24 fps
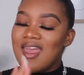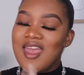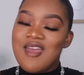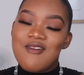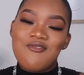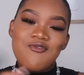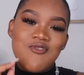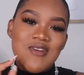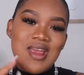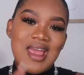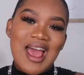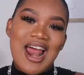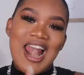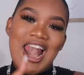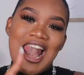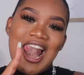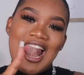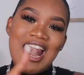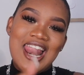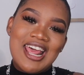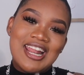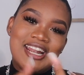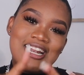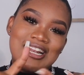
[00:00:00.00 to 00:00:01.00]
every
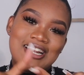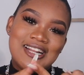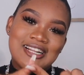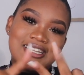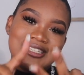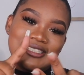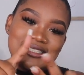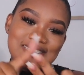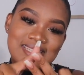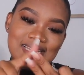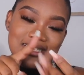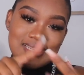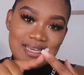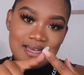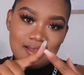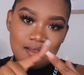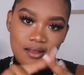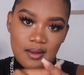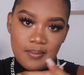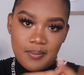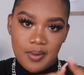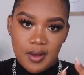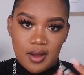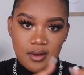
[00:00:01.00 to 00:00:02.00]
little
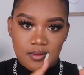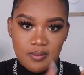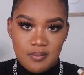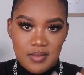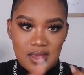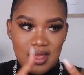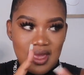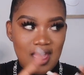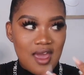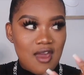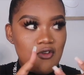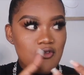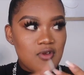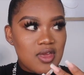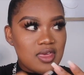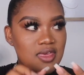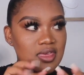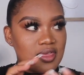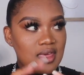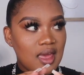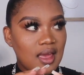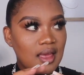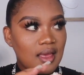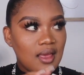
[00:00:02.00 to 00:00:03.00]
detail about me,
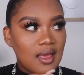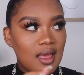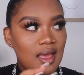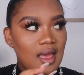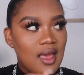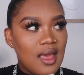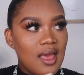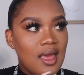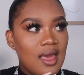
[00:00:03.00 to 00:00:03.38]
everything.